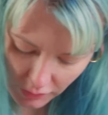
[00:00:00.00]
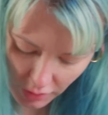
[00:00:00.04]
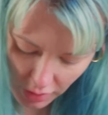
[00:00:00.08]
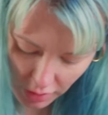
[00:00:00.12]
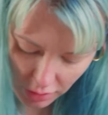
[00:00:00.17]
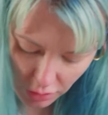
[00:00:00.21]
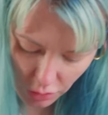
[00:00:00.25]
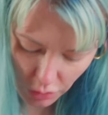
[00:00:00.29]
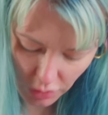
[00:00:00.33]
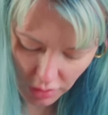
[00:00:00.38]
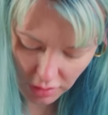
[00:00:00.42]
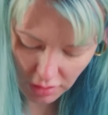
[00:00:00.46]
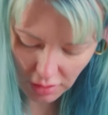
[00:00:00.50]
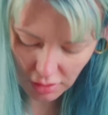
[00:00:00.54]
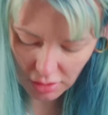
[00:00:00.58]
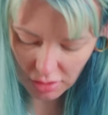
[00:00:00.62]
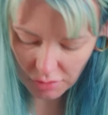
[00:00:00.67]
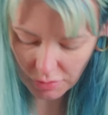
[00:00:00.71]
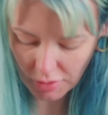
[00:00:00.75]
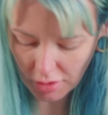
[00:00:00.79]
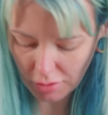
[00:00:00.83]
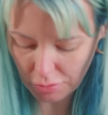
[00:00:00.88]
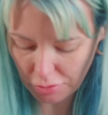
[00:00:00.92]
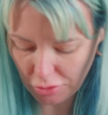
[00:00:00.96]
I don't want there
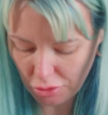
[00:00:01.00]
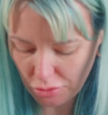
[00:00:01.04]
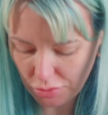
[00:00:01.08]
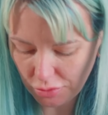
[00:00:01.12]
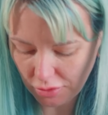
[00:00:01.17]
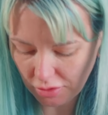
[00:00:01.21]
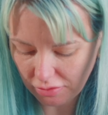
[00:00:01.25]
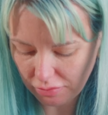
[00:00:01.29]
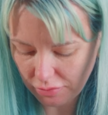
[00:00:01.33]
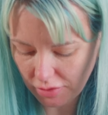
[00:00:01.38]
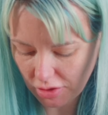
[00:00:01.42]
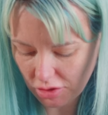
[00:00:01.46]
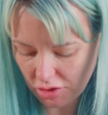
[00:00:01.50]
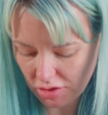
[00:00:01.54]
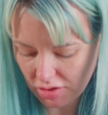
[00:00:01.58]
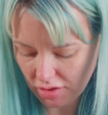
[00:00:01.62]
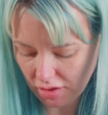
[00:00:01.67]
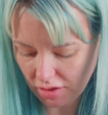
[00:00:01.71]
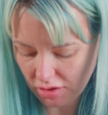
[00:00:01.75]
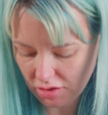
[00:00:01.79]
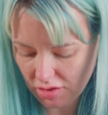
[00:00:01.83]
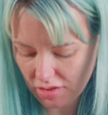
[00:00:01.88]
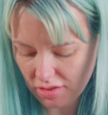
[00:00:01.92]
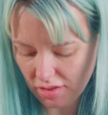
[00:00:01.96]
to be a blooper of me just
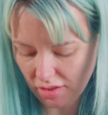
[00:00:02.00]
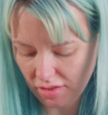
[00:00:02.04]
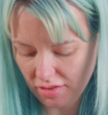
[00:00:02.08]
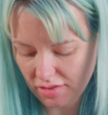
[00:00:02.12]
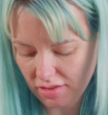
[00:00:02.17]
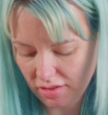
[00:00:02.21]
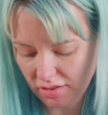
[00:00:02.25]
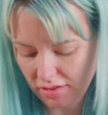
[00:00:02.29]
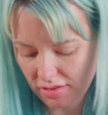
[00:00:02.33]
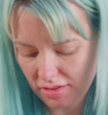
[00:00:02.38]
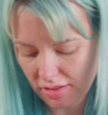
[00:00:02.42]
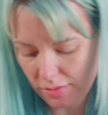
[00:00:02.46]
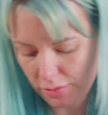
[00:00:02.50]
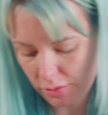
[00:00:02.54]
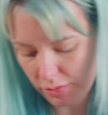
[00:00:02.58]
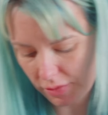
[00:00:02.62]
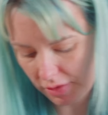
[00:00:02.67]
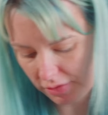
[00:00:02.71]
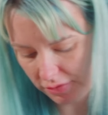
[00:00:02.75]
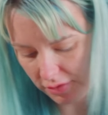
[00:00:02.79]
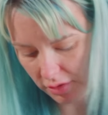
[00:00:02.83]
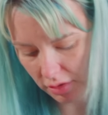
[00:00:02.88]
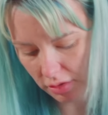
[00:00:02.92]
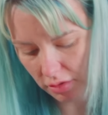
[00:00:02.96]
like slicing the tip of
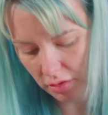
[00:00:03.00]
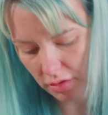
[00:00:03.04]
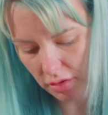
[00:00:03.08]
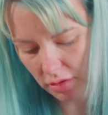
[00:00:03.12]
my finger